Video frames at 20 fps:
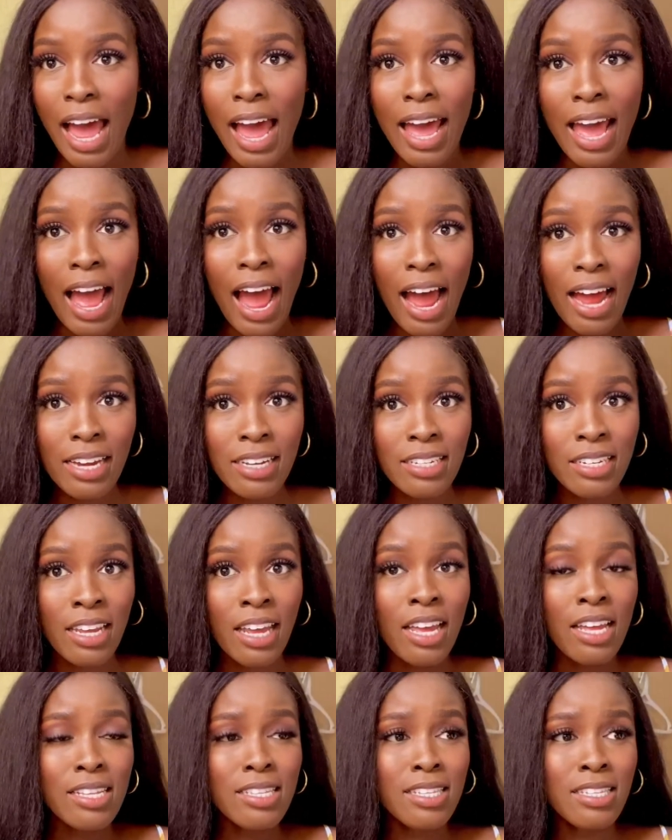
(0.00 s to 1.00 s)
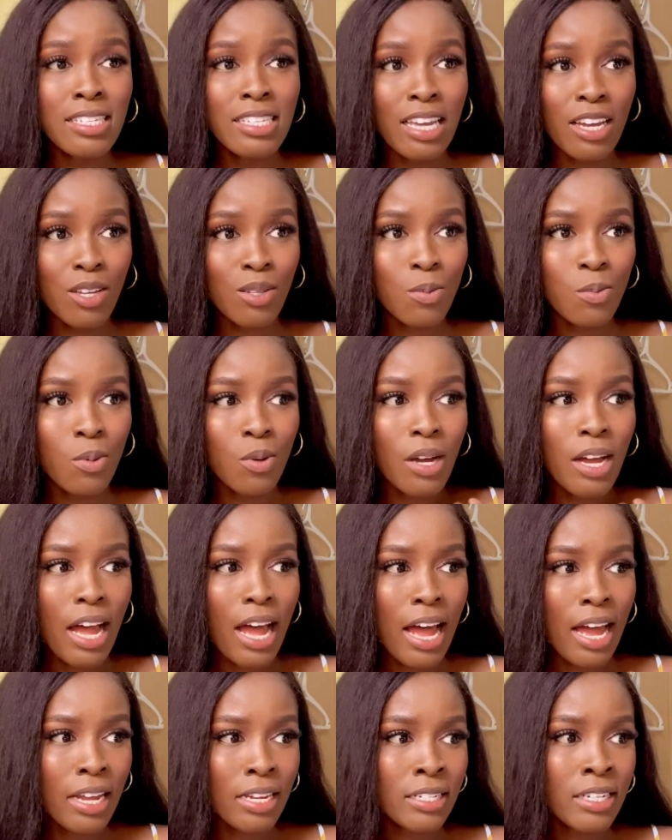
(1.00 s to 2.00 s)
I had this textbook,
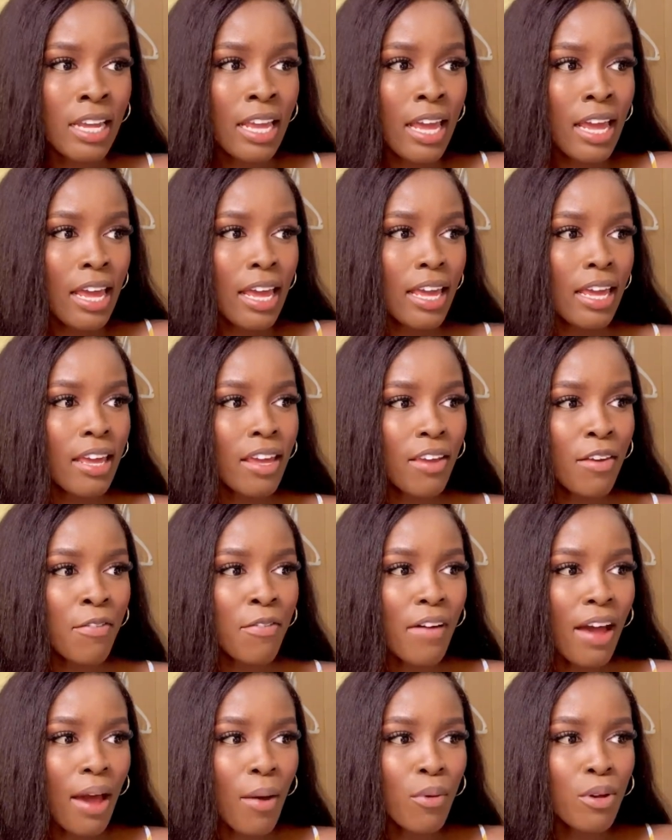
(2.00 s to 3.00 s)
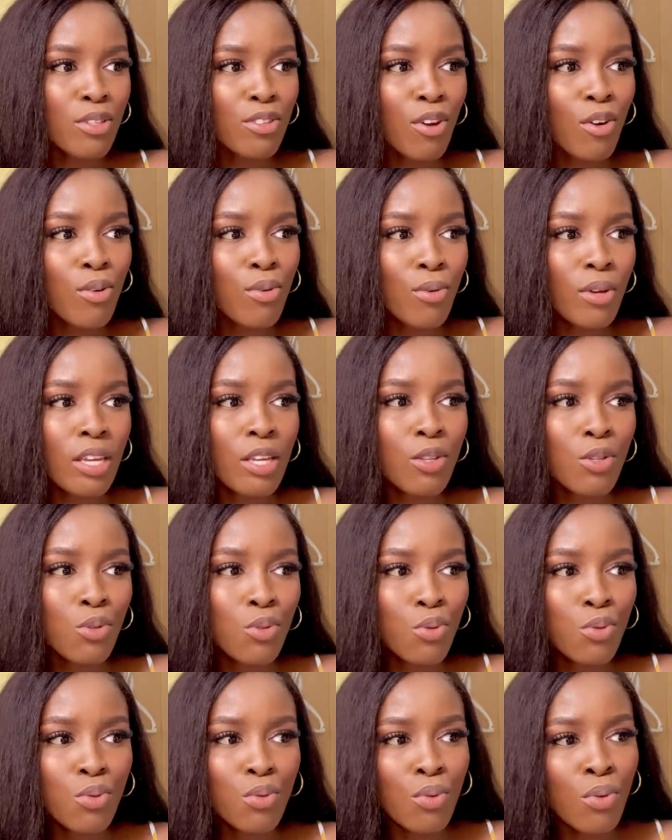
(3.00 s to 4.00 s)
and if I was not looking
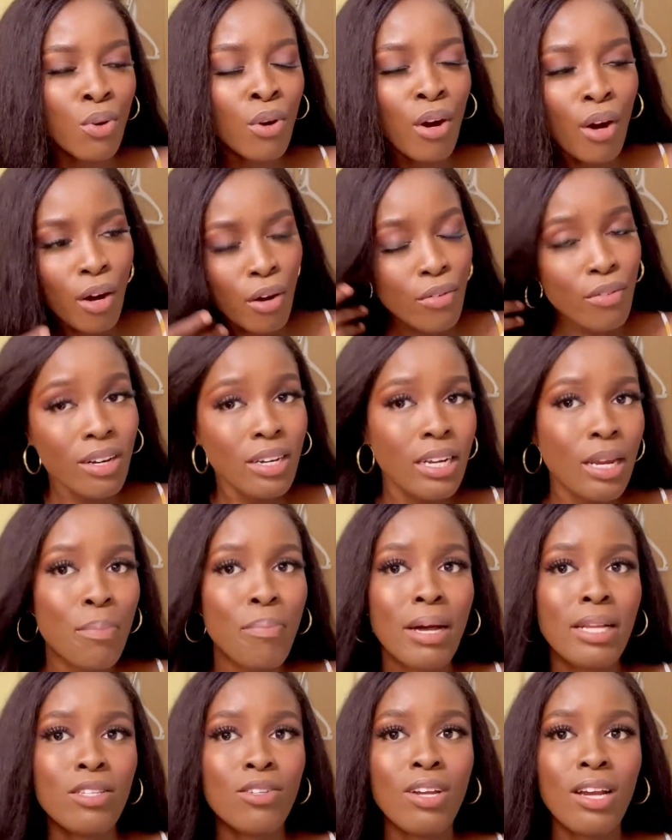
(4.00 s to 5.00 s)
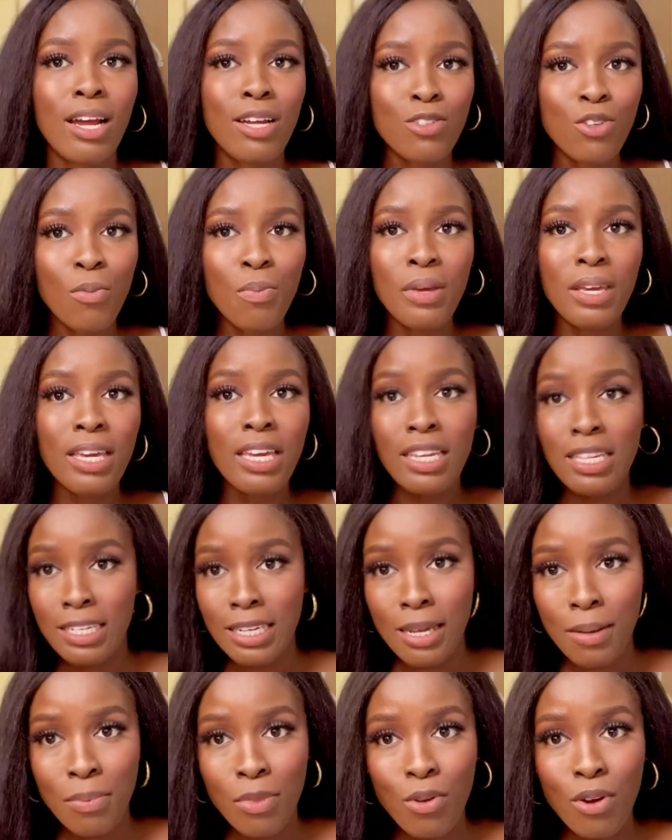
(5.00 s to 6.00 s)
to read a particular topic in
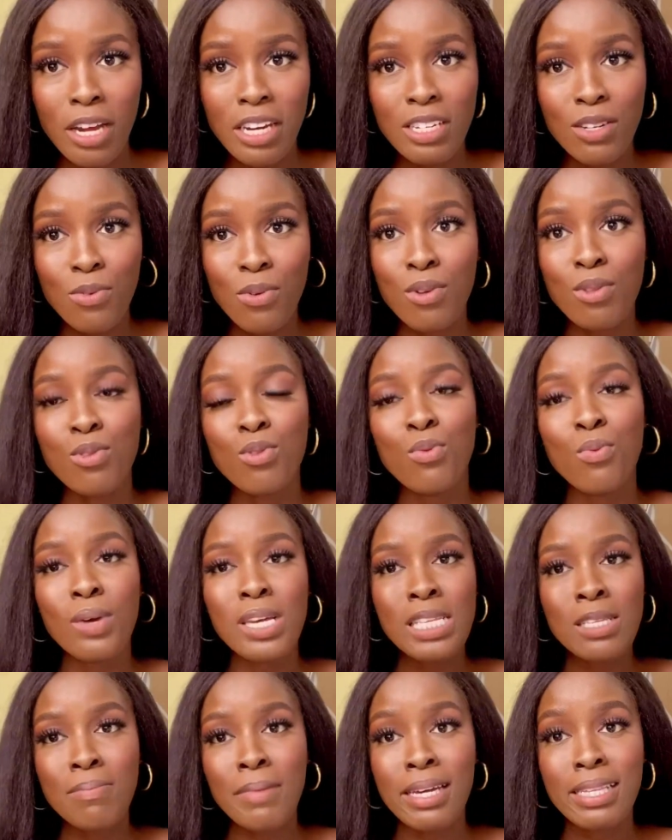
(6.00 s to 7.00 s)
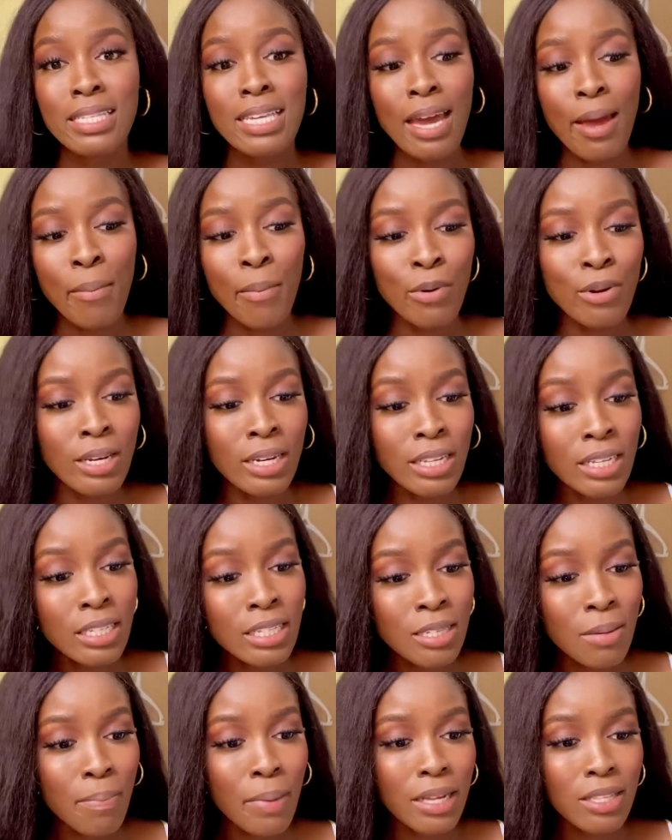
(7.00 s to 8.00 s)
depth, or I didn't want to waste my time on
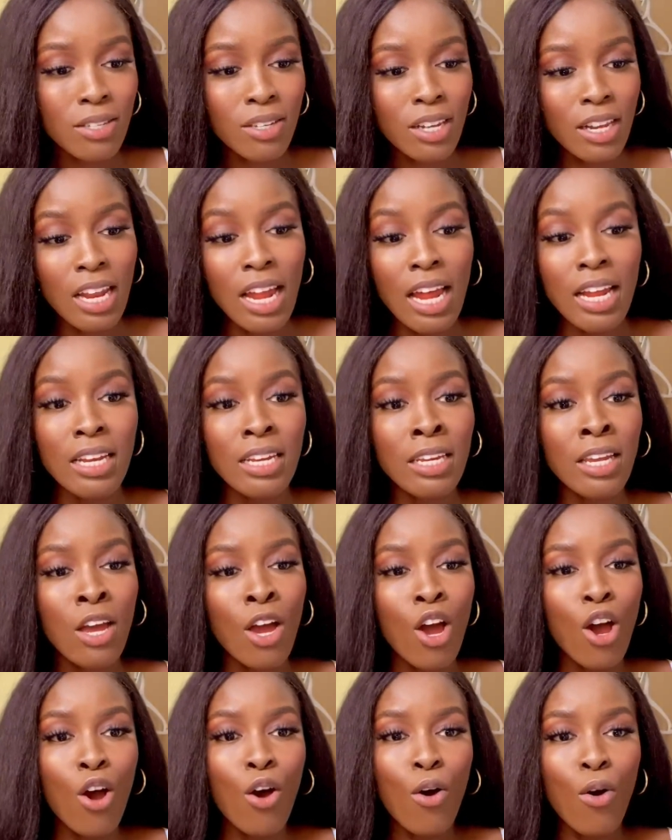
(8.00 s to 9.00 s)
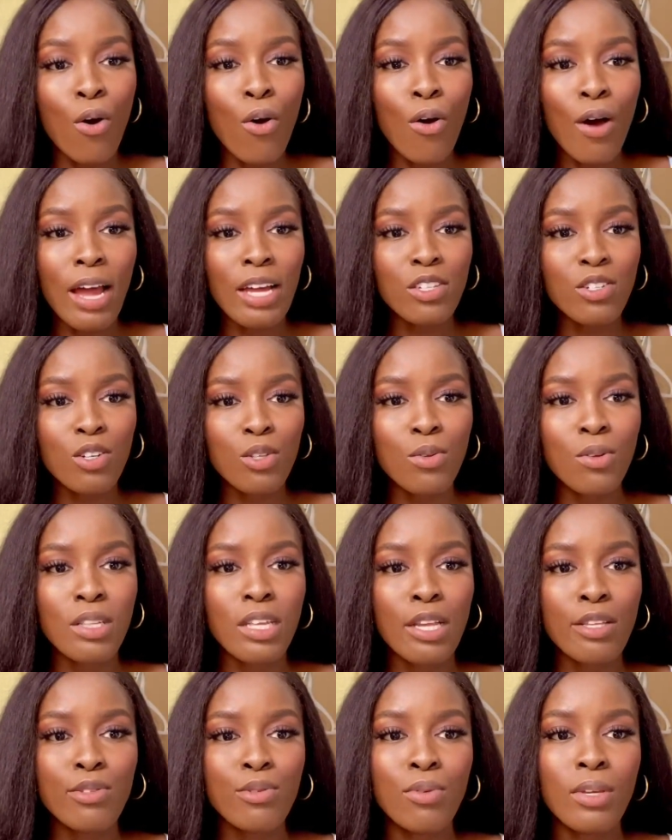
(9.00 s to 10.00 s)
it particularly, or I just
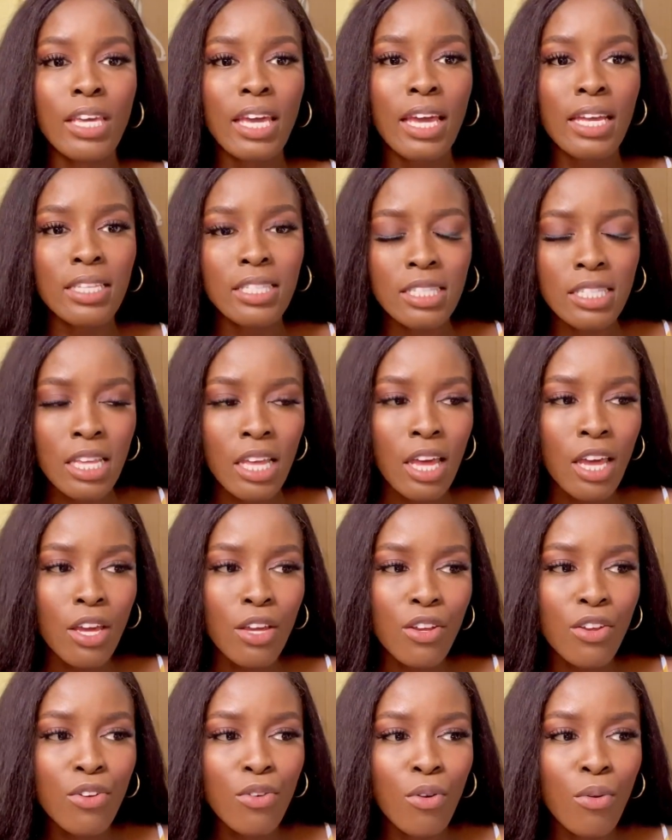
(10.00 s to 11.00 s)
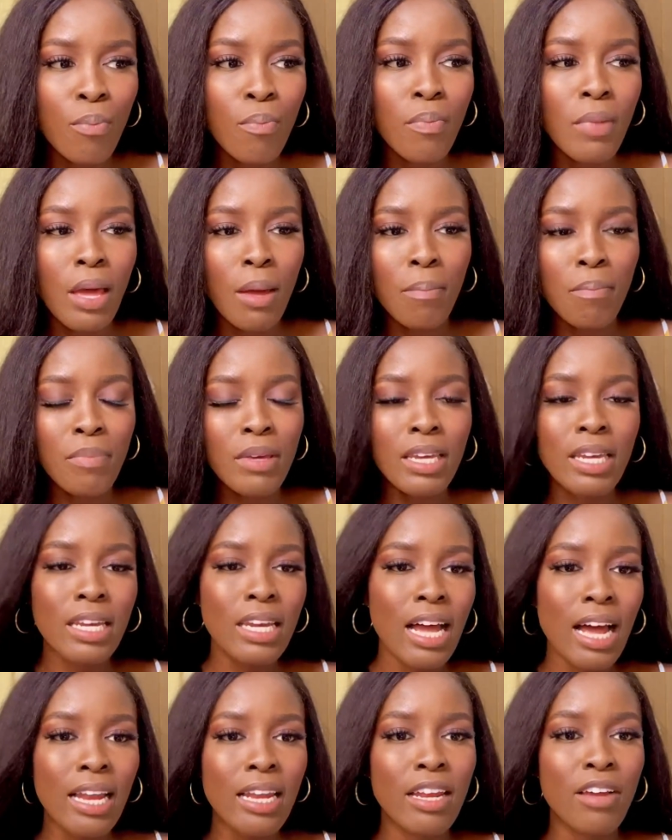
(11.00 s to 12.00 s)
wanted to get, you know,
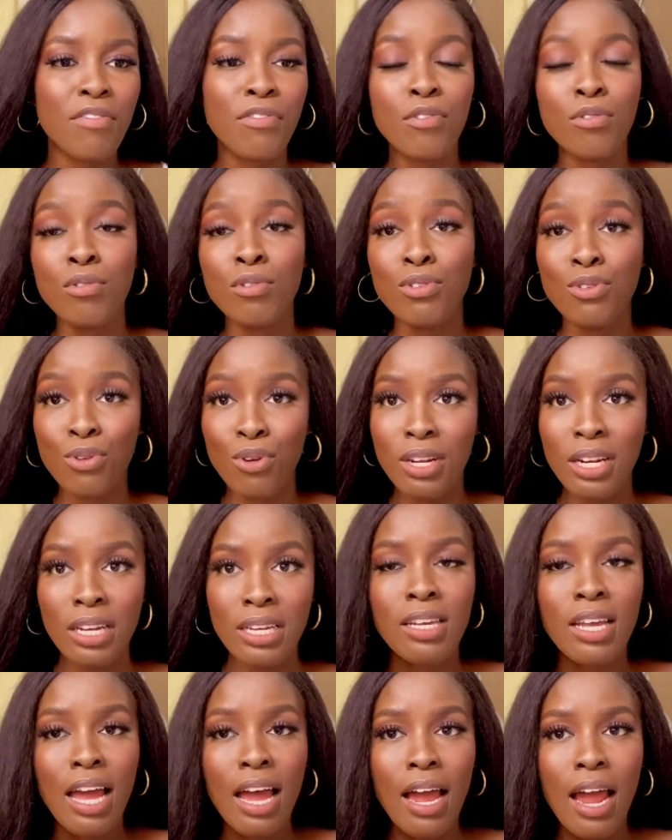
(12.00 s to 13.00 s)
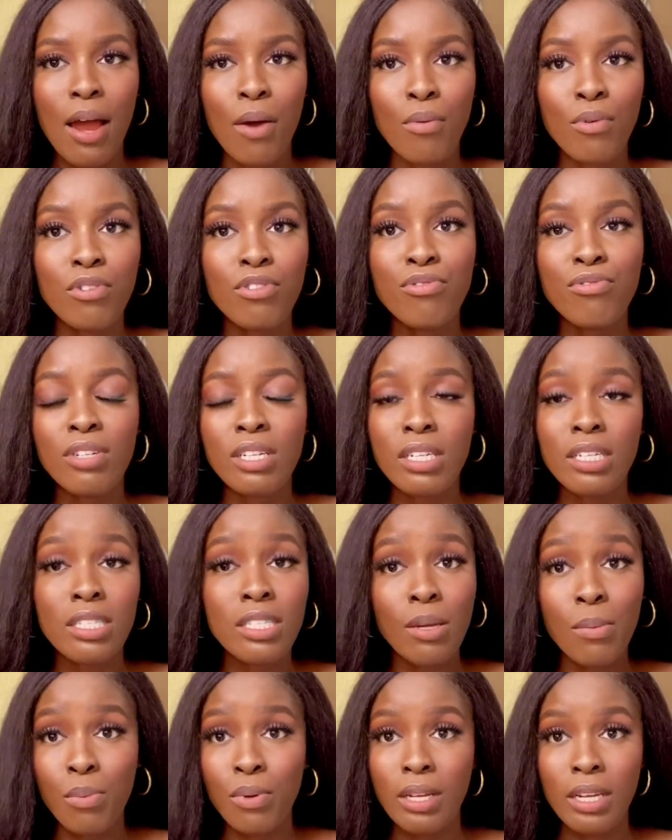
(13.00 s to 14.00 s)
beginner level knowledge, I would read
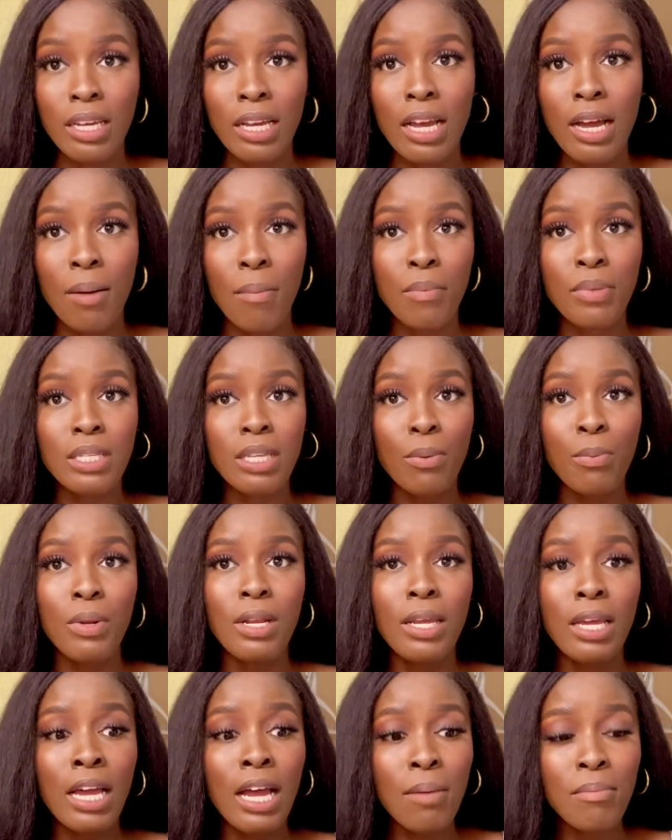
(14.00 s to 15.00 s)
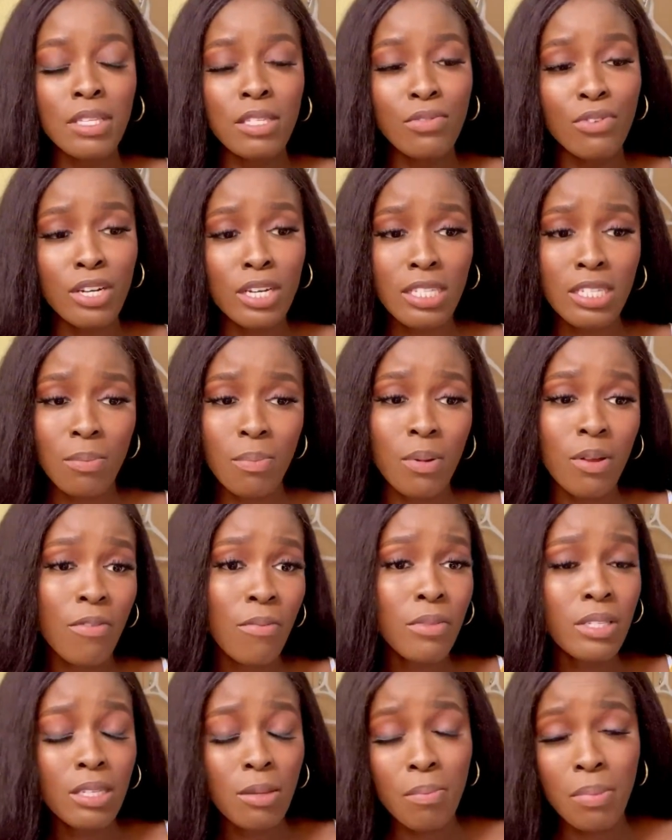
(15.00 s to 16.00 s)
Sembulingam. Sembulingam is very
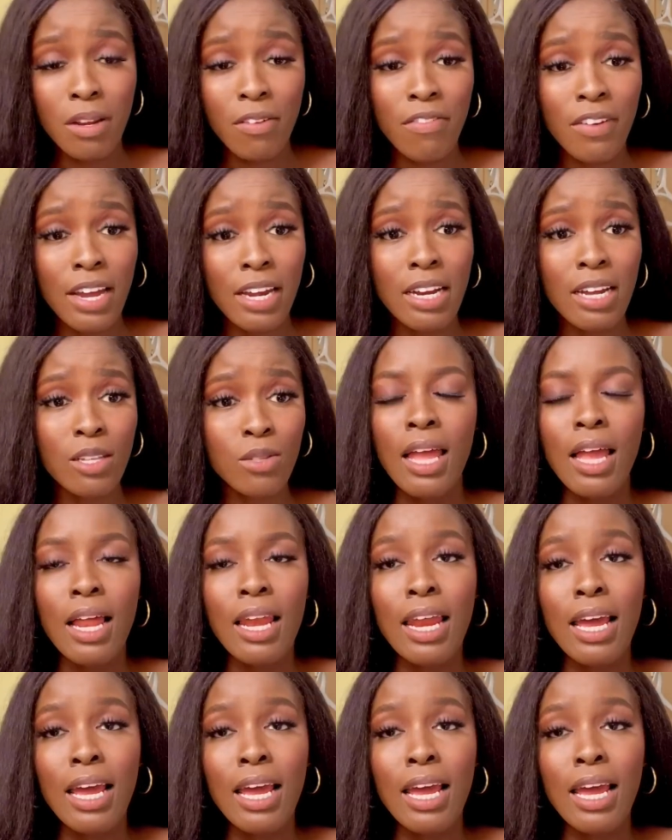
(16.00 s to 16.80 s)
simplified as well.